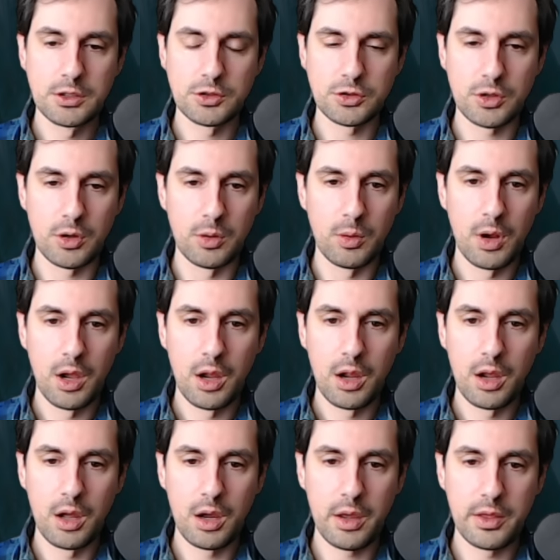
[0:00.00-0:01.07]
So
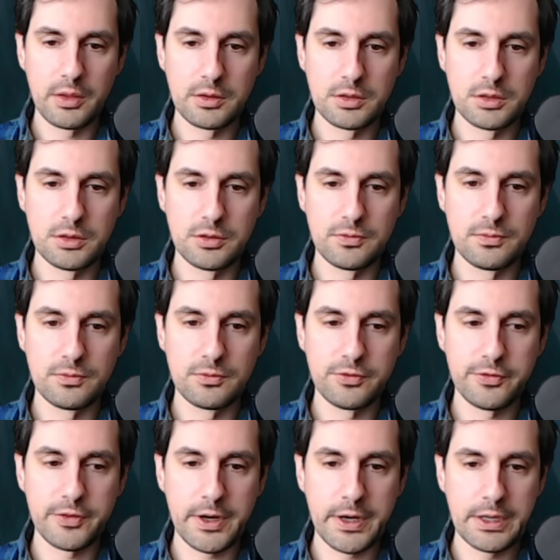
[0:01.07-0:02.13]
I think this is
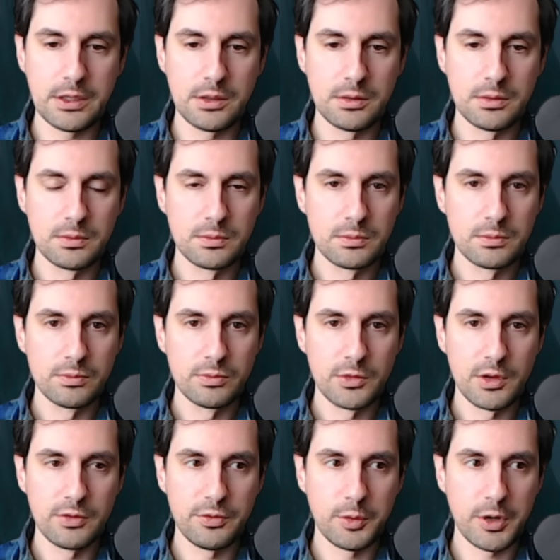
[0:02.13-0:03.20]
fine.
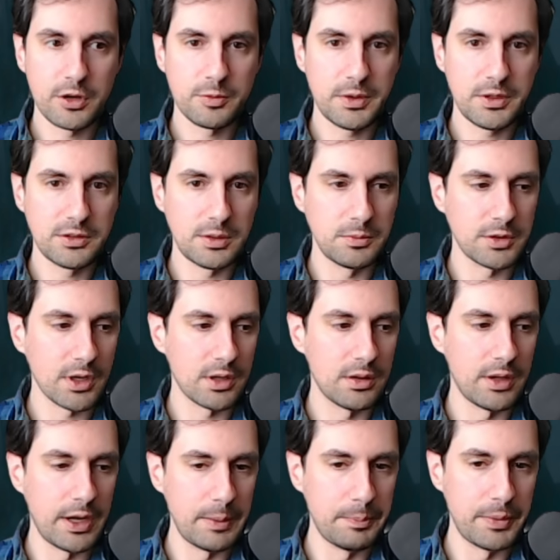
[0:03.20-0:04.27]
4 XP seems like a
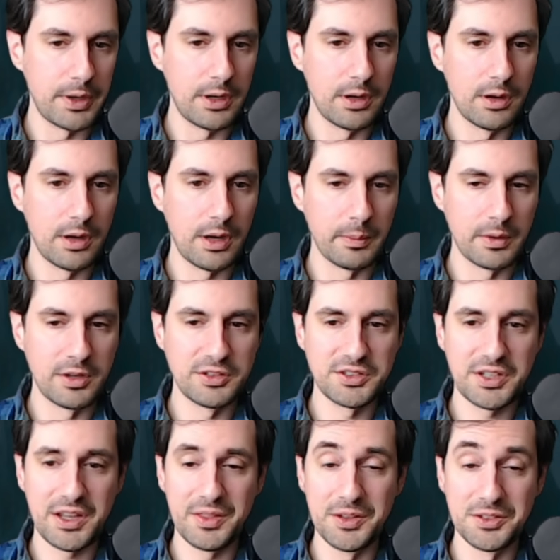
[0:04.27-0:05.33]
lot, but I'm going to
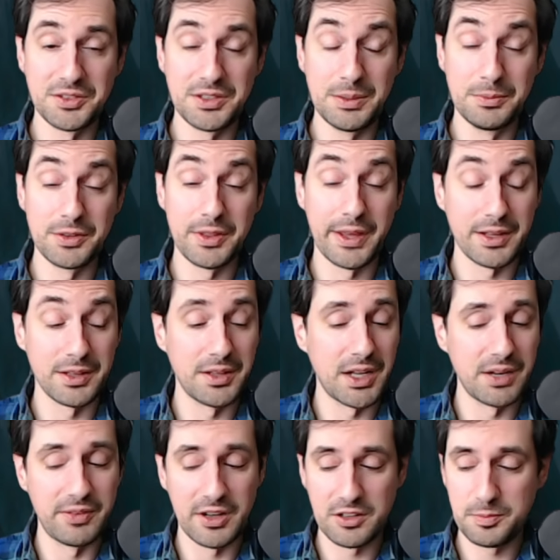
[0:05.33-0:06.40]
say this seems like a
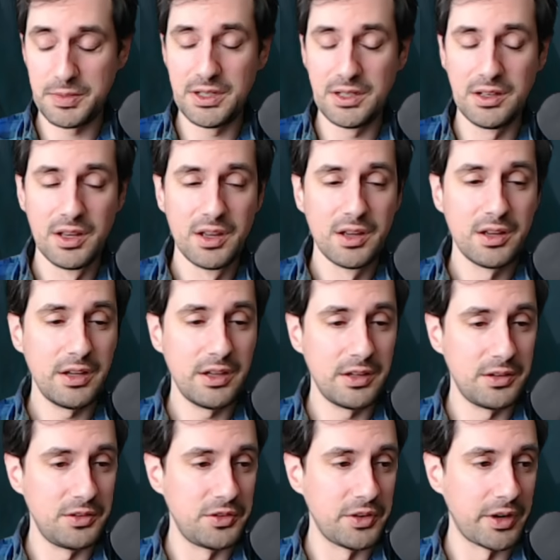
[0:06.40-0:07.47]
lot of XP
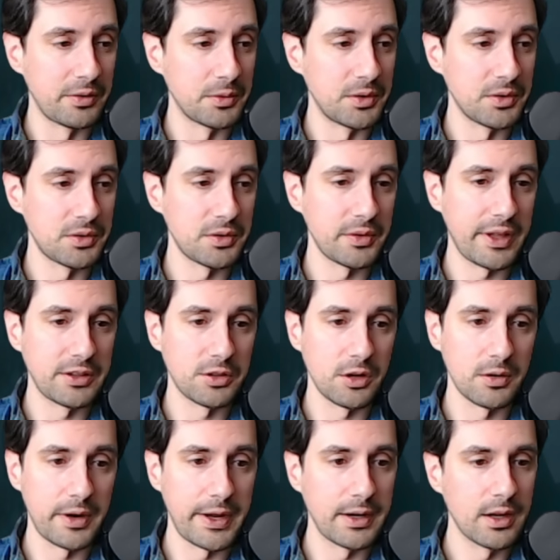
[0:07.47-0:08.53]
in general, so that's
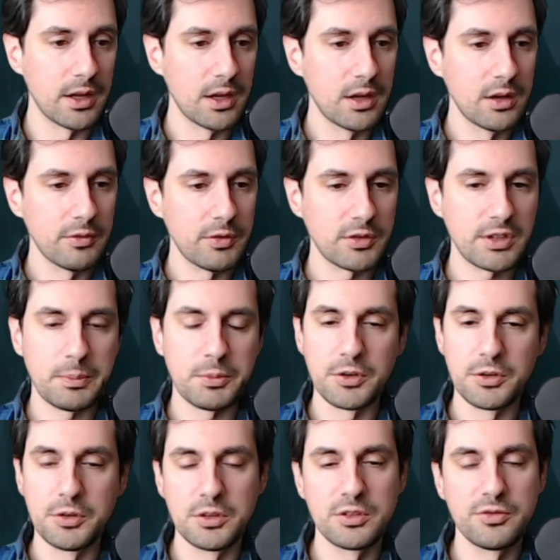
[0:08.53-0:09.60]
all right. For
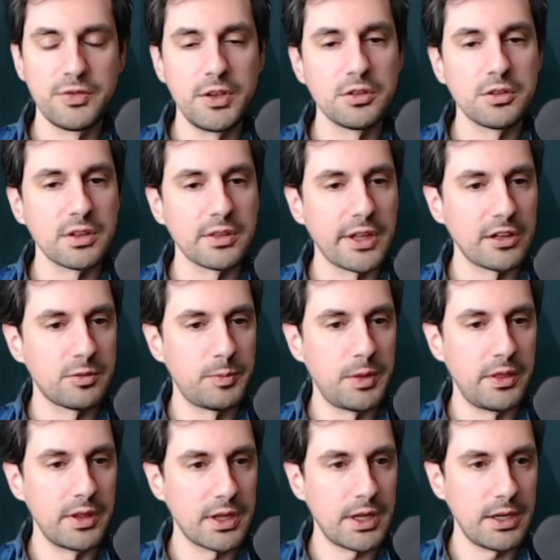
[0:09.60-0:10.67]
chapter 2, just feels like that's
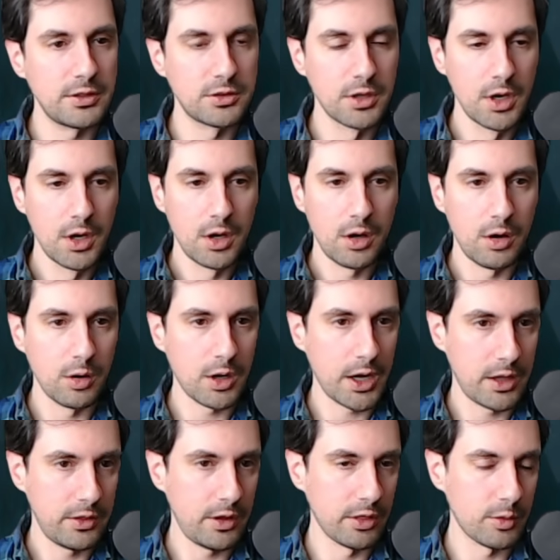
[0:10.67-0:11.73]
been the case.
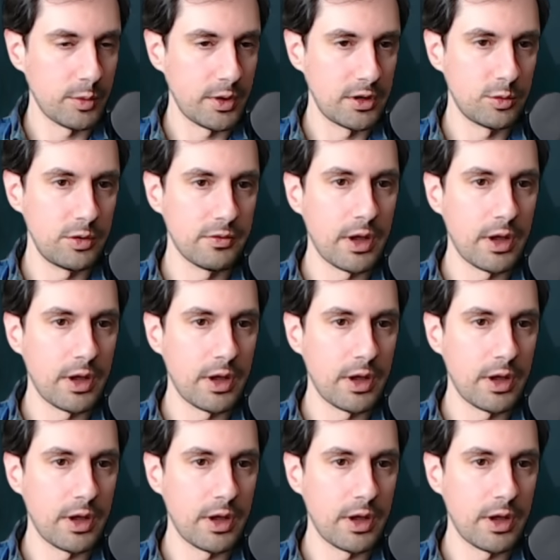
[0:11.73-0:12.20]
Okay, the other ones.